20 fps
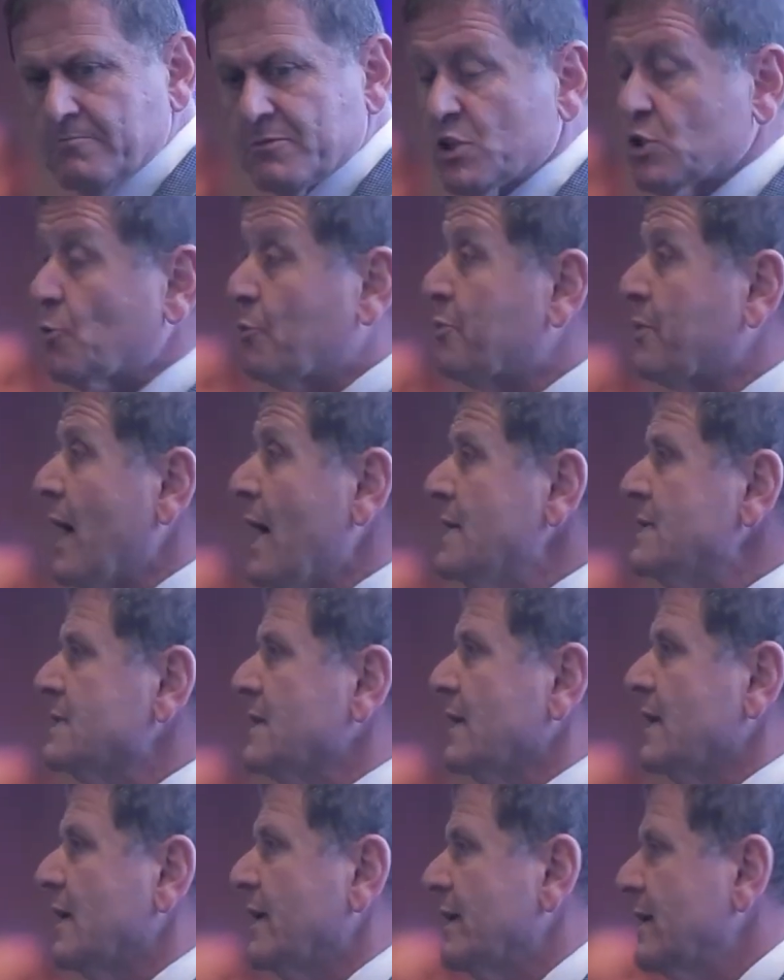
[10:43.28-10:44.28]

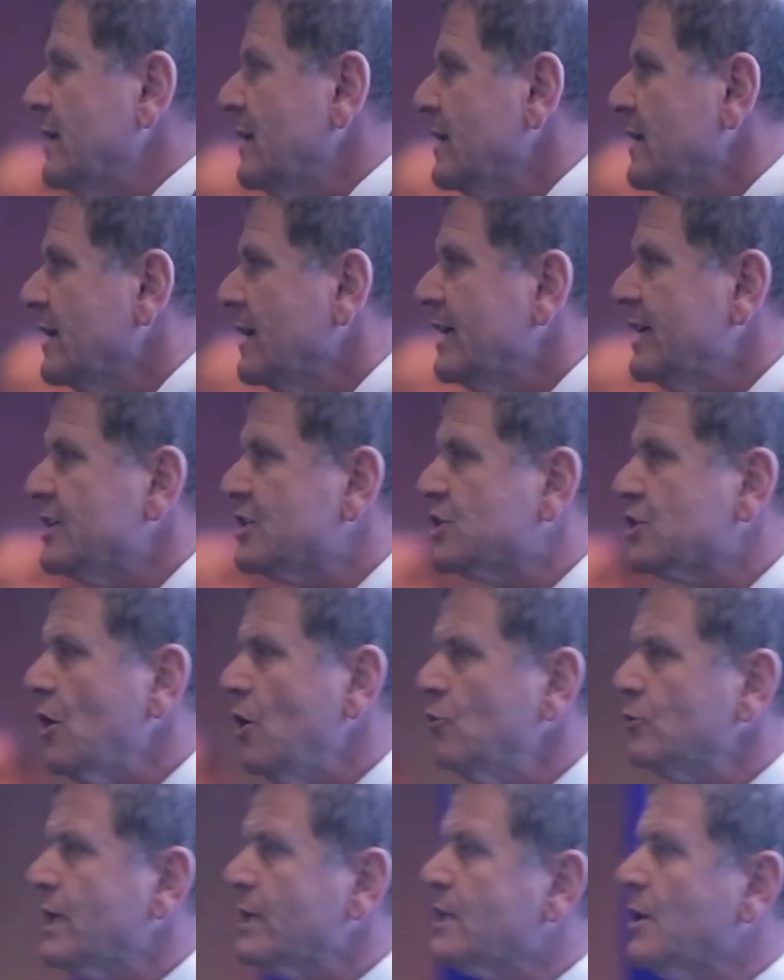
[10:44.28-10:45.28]
Surprisingly, he
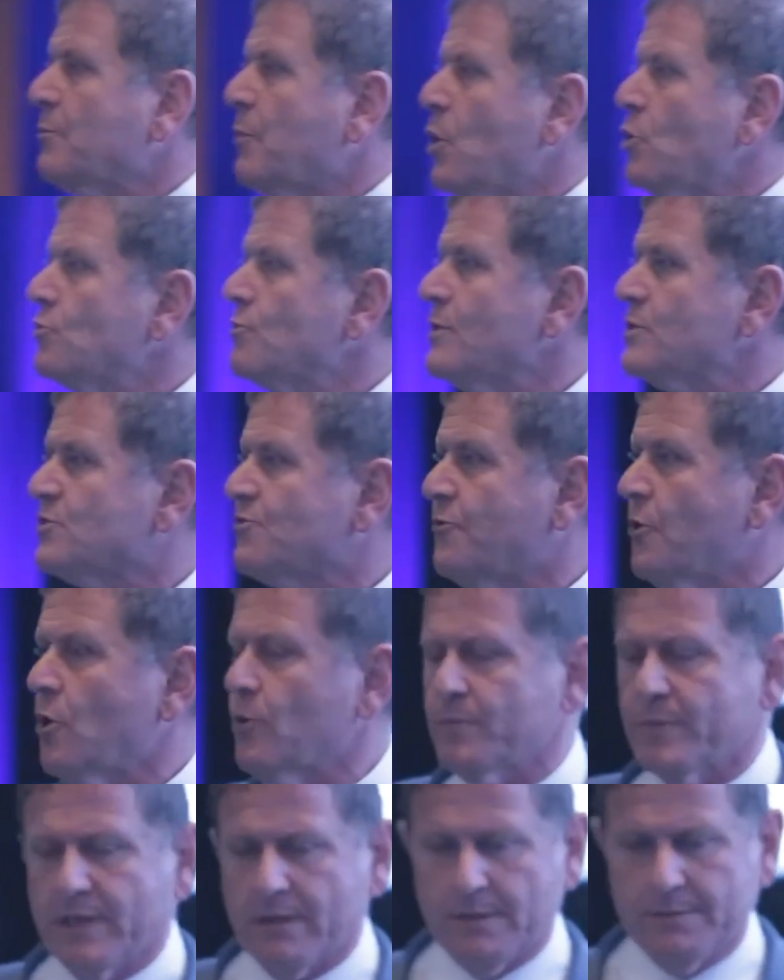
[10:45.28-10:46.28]
saw that the bone was
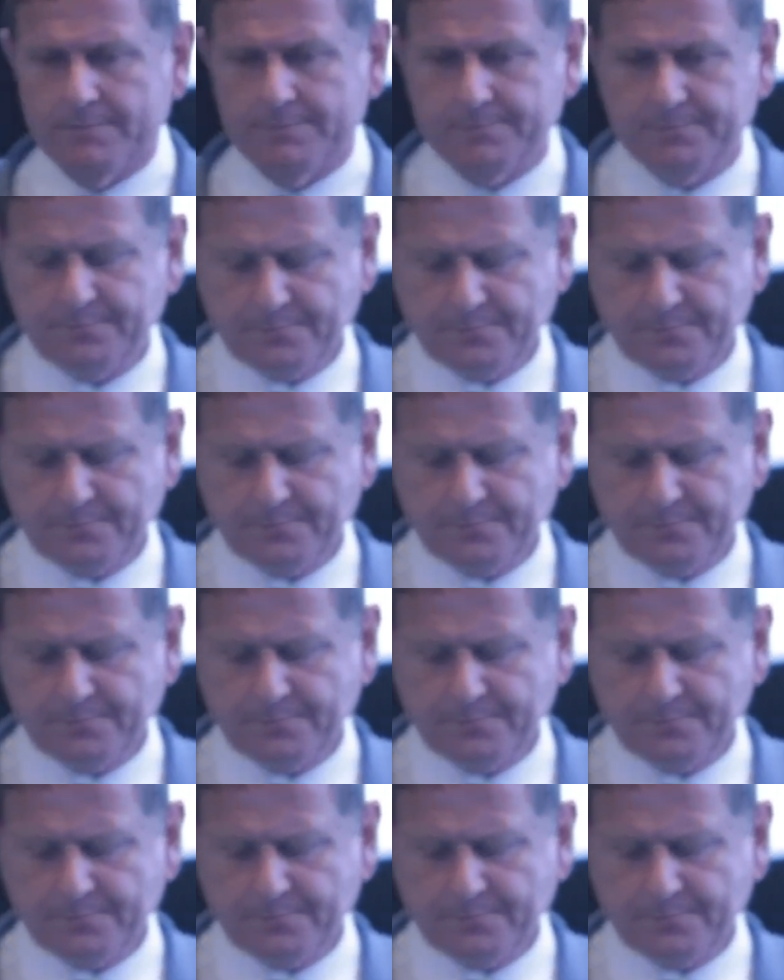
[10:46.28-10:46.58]
formed there.